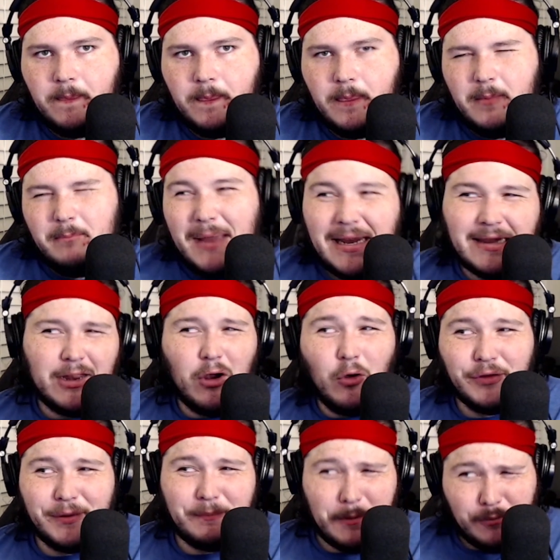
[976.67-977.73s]
mainly
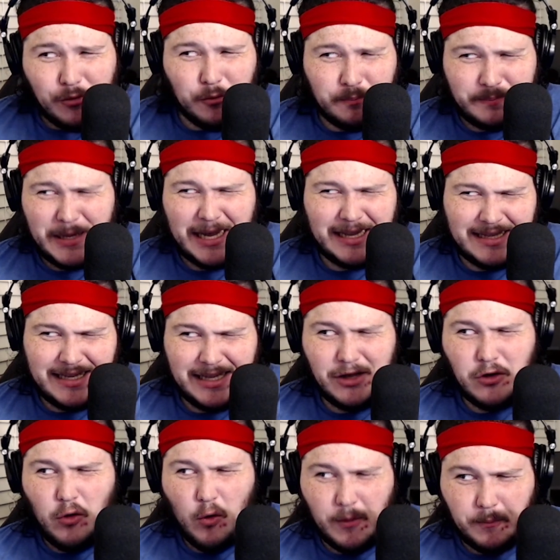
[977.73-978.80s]
only people who play
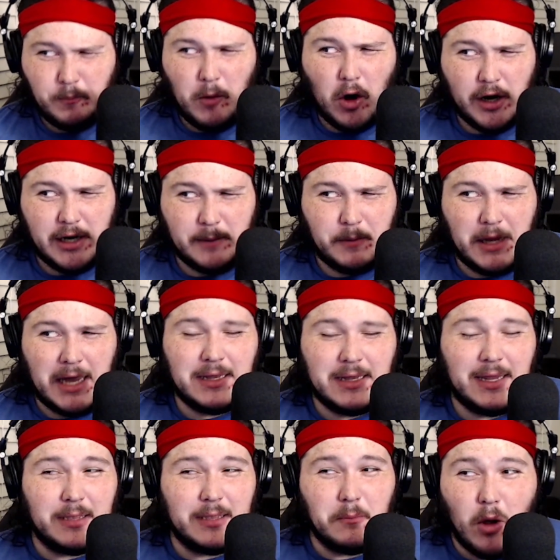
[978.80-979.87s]
League or already play
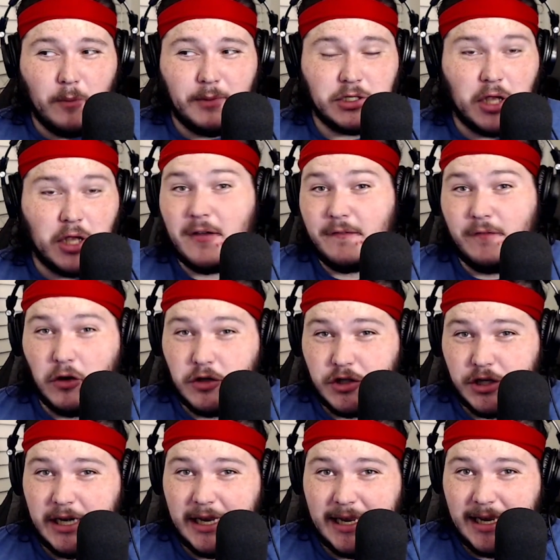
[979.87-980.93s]
like MOBAs on their phones are
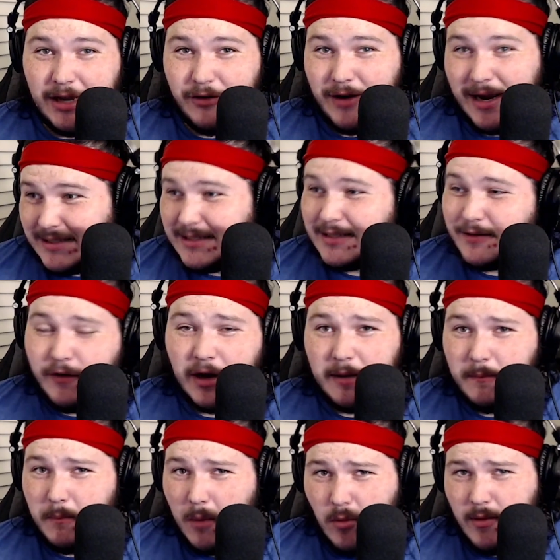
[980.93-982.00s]
going to get it, right? Because it's a
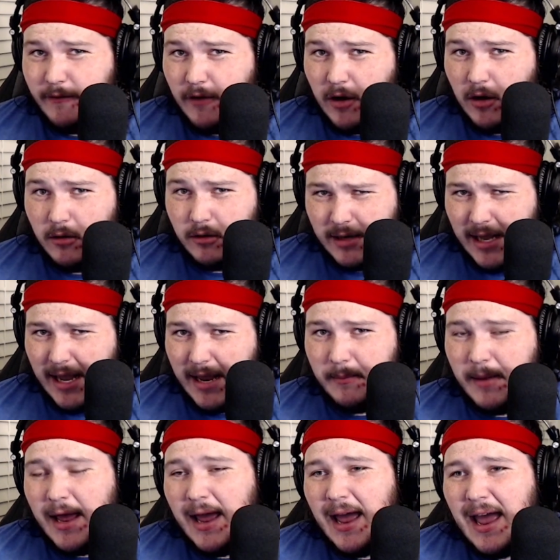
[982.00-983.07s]
fucking MOBA game.
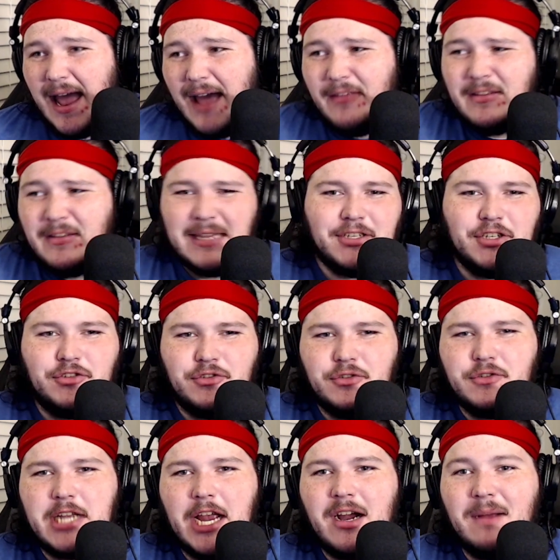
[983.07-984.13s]
And then Legends of
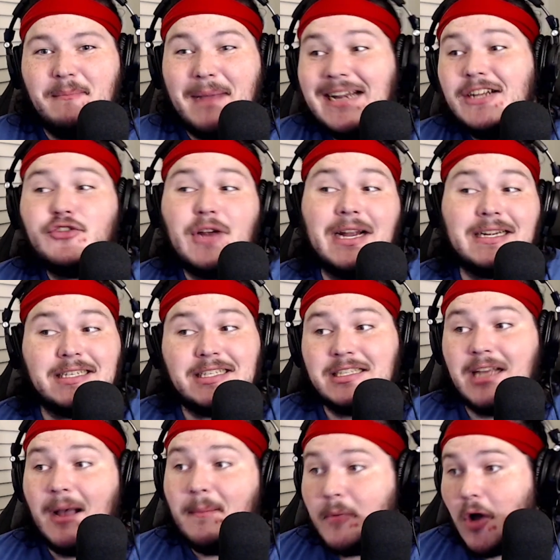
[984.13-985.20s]
Runeterra might attract
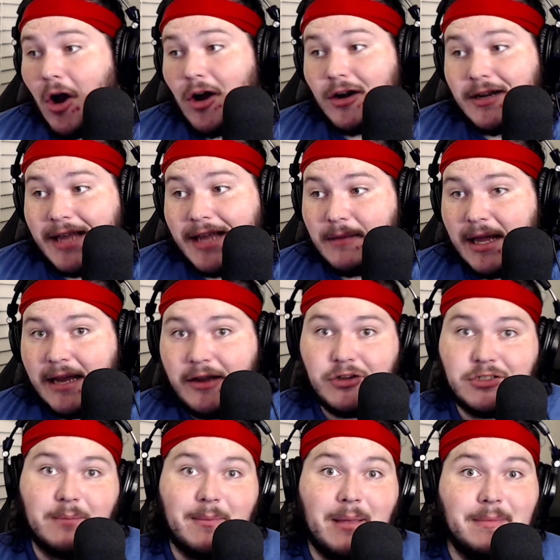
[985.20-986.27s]
some card game
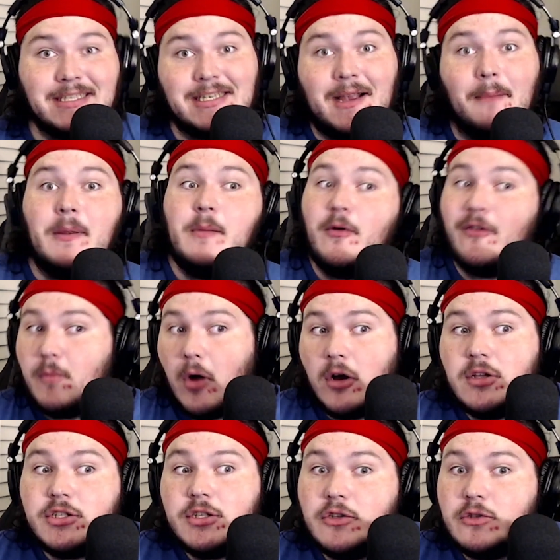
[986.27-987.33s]
likers, like maybe some people from
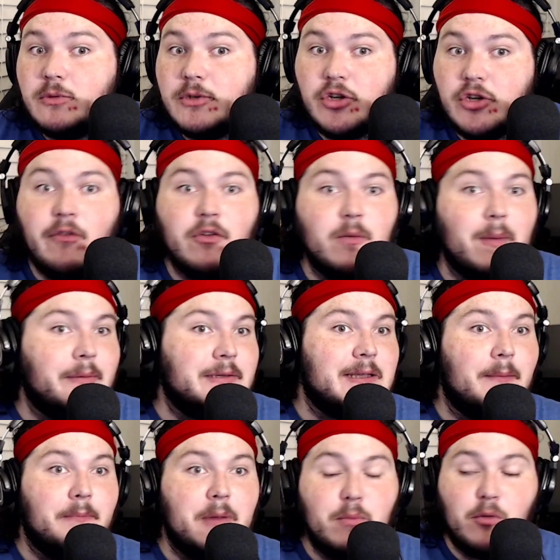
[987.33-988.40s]
Hearthstone switch over, maybe
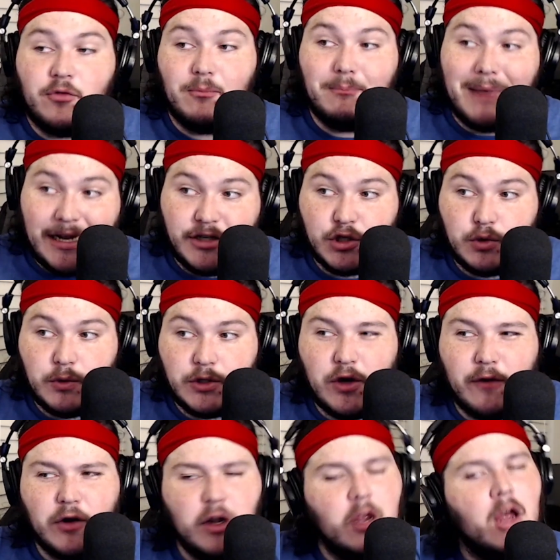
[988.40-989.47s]
some people from Magic switch
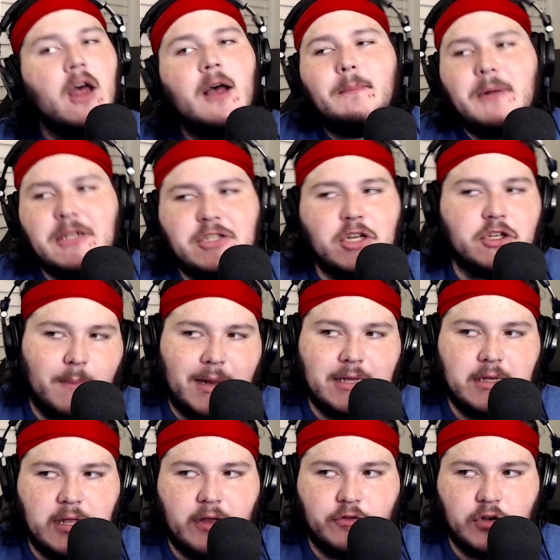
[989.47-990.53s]
over, but it's also
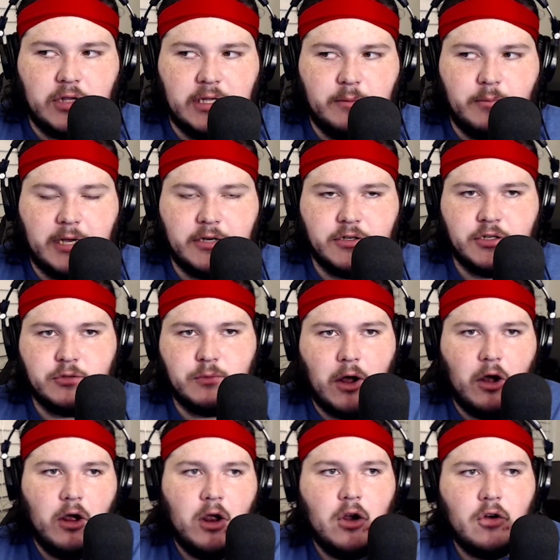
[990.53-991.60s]
mainly there for League players as
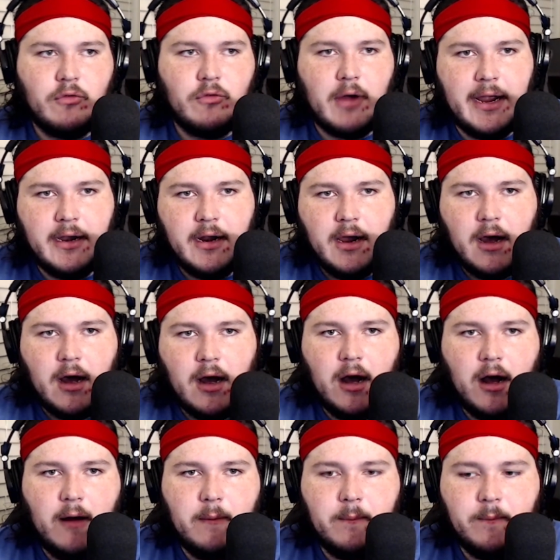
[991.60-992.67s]
well, right?
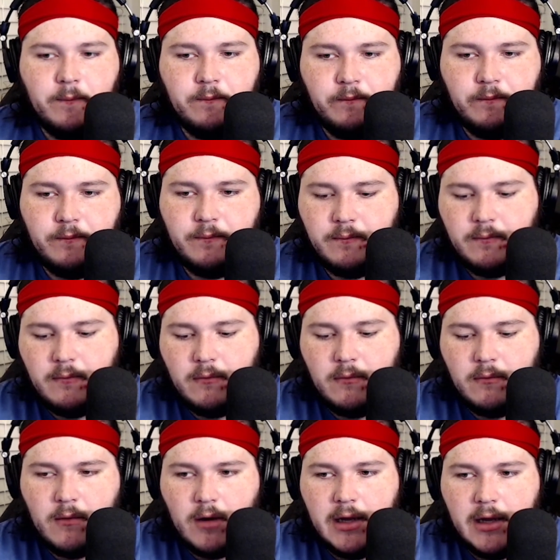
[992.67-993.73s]

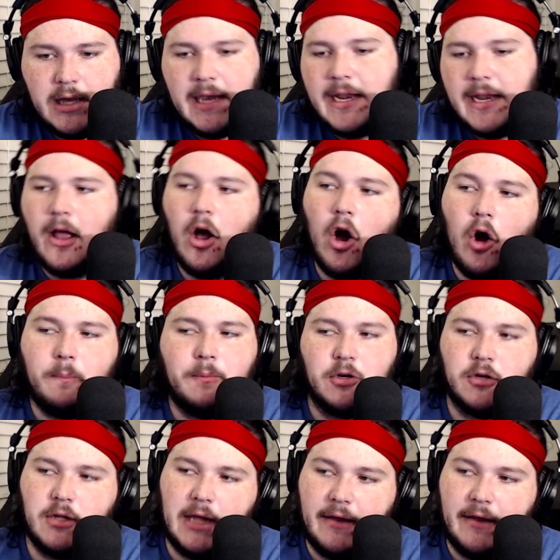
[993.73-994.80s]
Kit, I hope
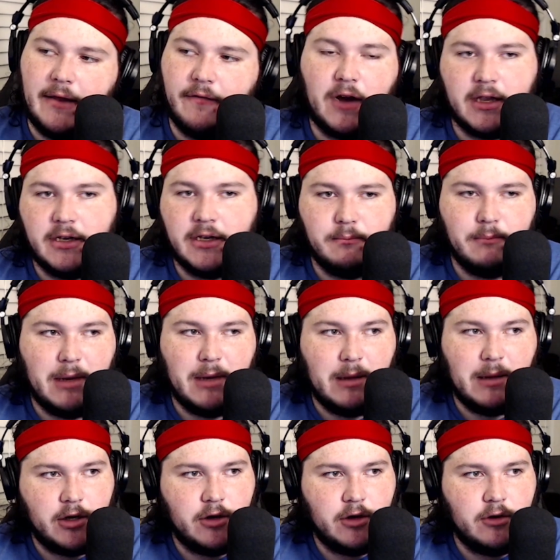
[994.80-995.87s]
you're like fucking
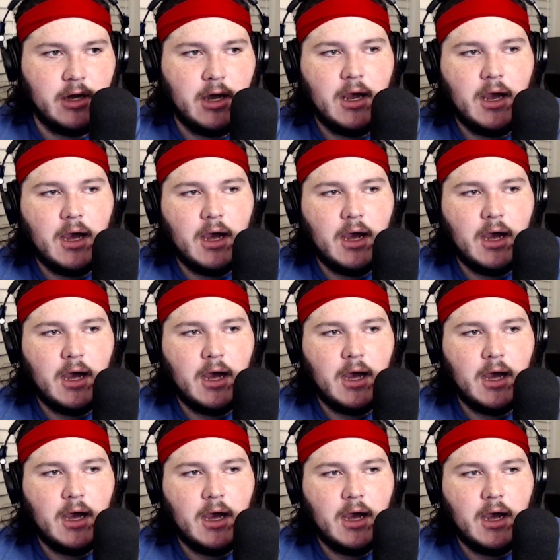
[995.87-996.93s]
memeing, dude.
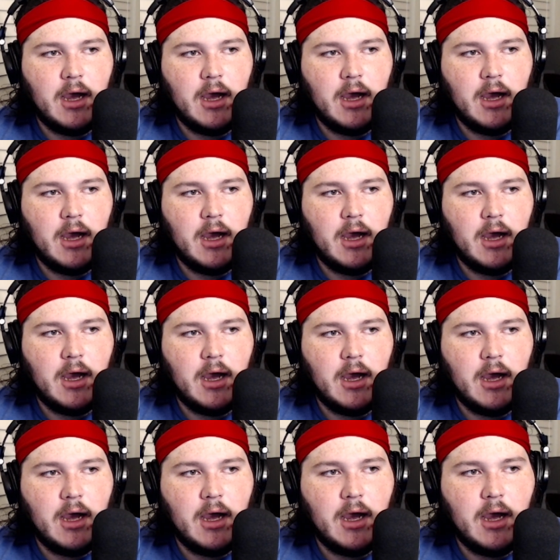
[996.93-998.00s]
The
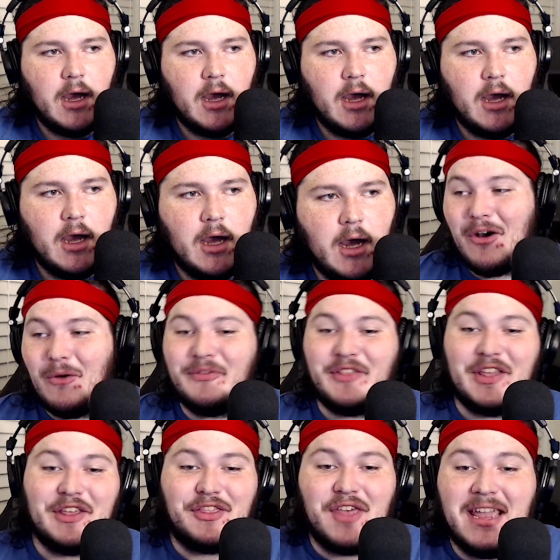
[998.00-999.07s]
biggest thing, though, the
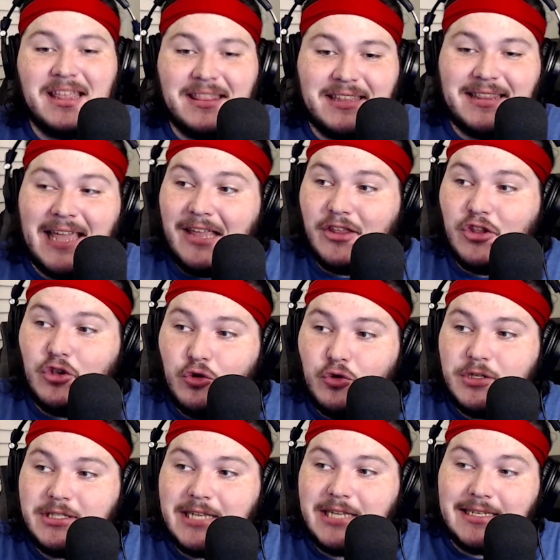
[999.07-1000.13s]
thing that they
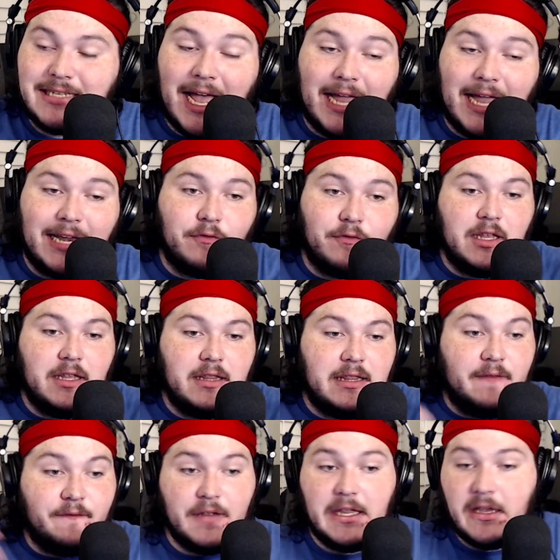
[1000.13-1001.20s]
used as kind of the
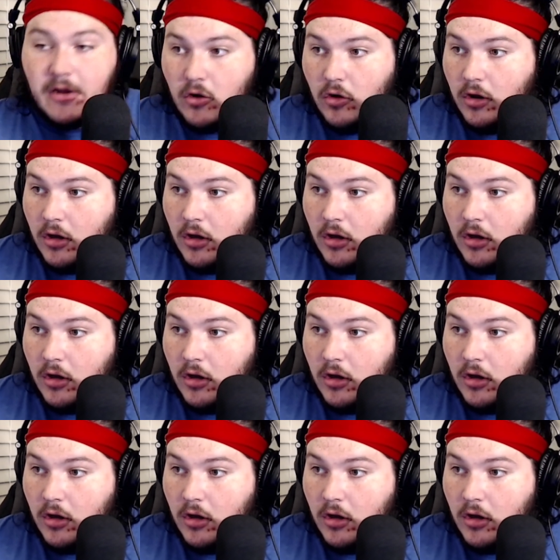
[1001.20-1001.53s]
vehicle